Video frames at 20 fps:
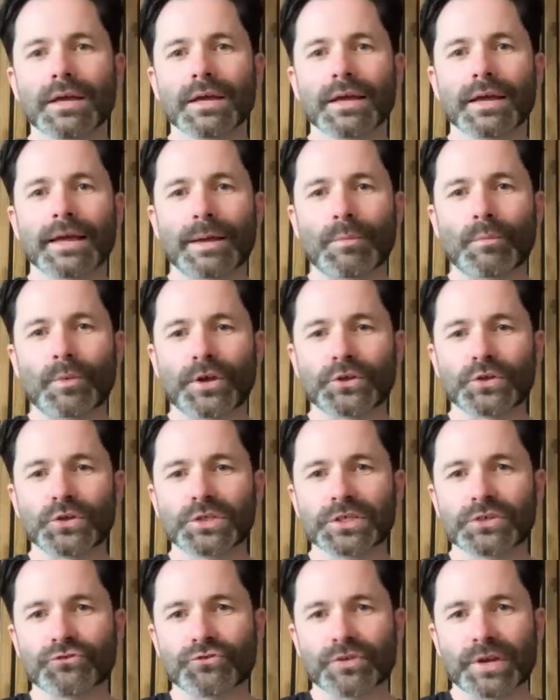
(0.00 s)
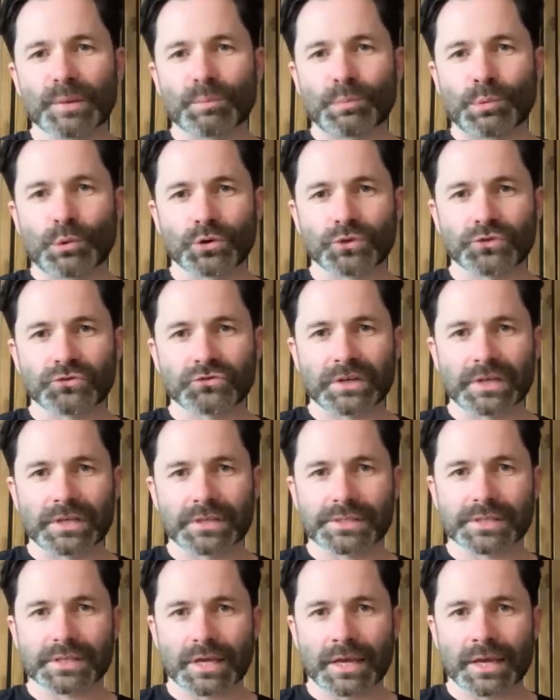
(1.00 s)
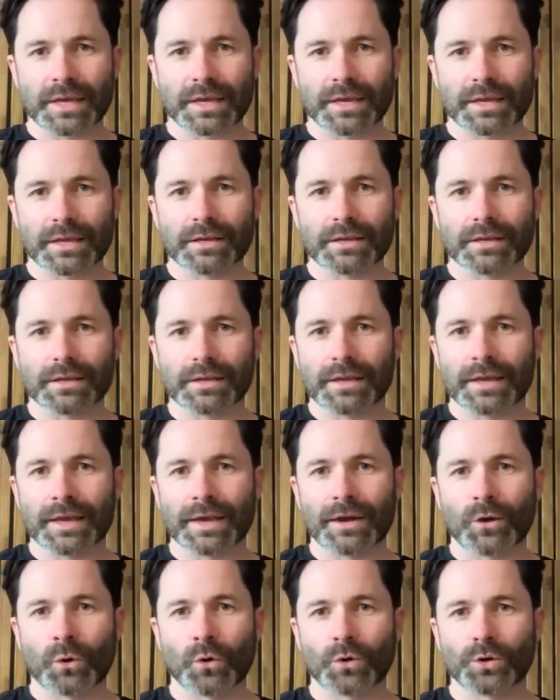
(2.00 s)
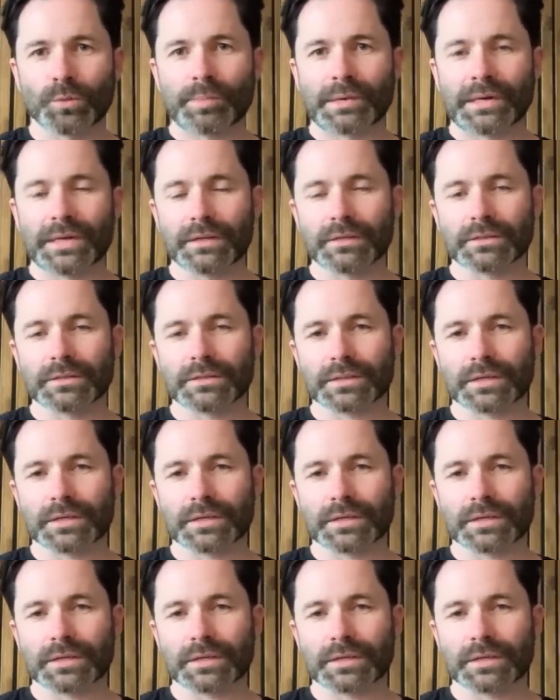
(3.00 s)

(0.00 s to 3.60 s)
I usually create portraits in oil paint